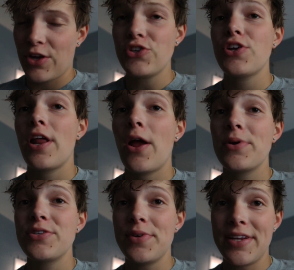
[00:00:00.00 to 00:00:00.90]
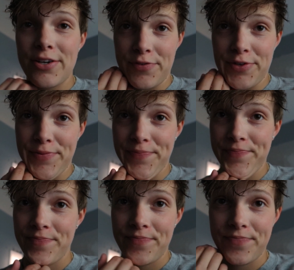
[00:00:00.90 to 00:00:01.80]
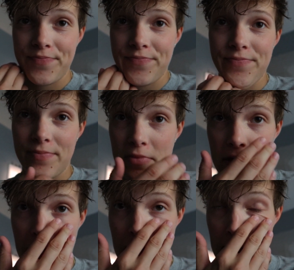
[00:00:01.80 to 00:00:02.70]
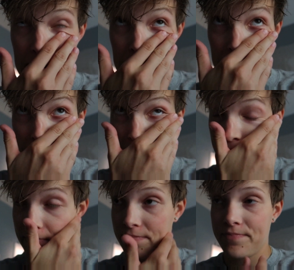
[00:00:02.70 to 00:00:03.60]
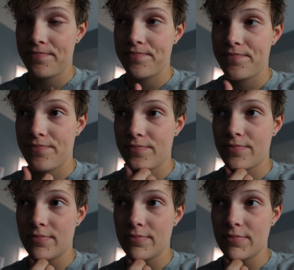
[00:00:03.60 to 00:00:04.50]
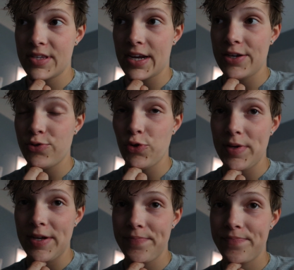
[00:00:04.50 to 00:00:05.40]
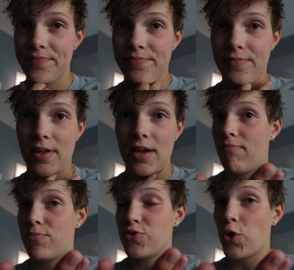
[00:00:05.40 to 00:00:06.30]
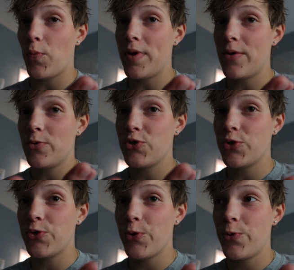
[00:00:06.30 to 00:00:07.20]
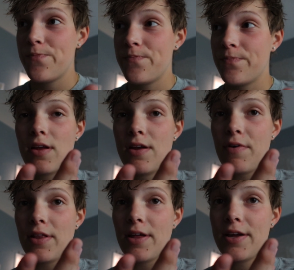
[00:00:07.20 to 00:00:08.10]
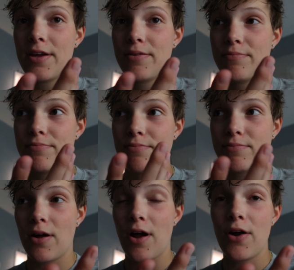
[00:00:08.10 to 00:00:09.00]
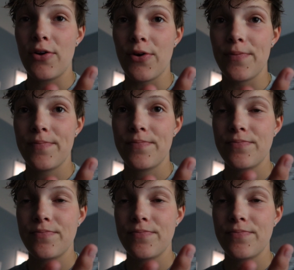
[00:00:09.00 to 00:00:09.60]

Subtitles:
yesterday I went to an interview, and this guy told me, show me what you can do. If I like it, I'll hire you.